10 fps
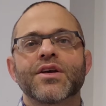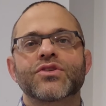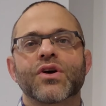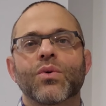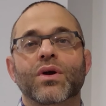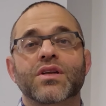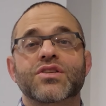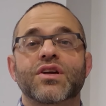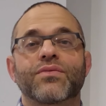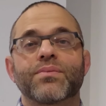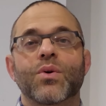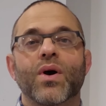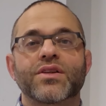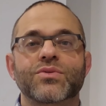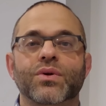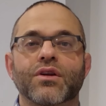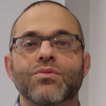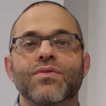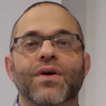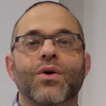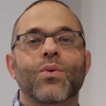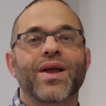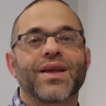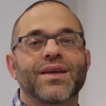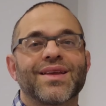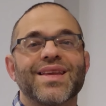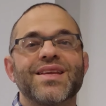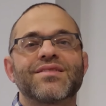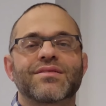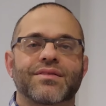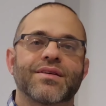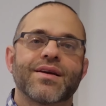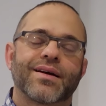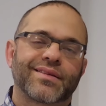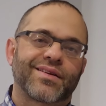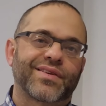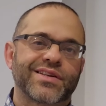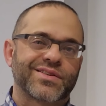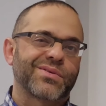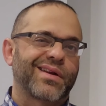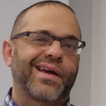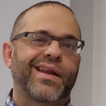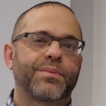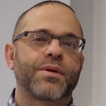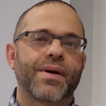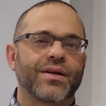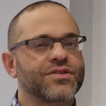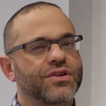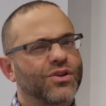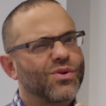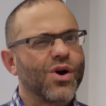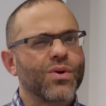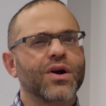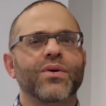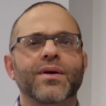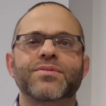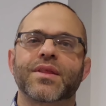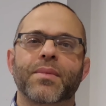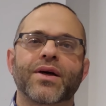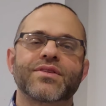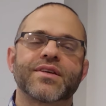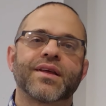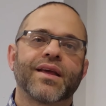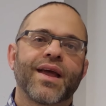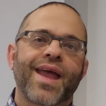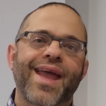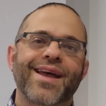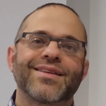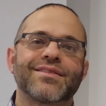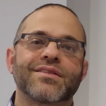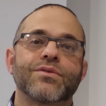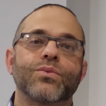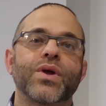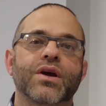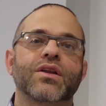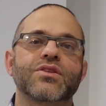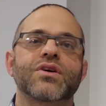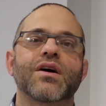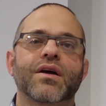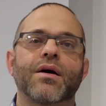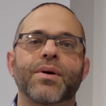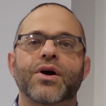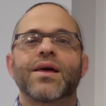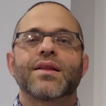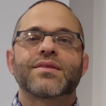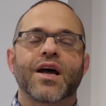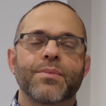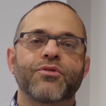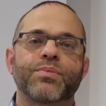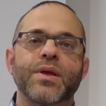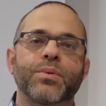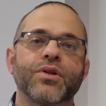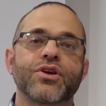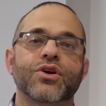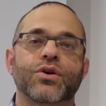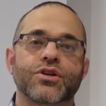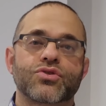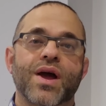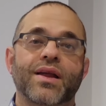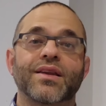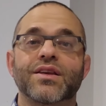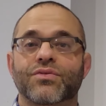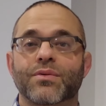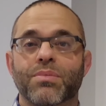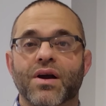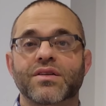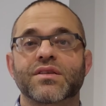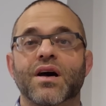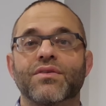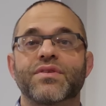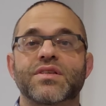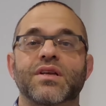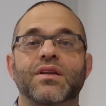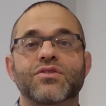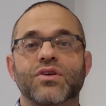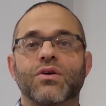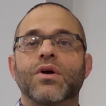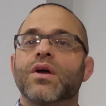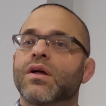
So we're going to start from the west, we're going to move our way east, and then eventually we're going to head up the mountain. You know we're going up to the mountain. And we are going to talk about type of people you're going to attract in different parts of the city. So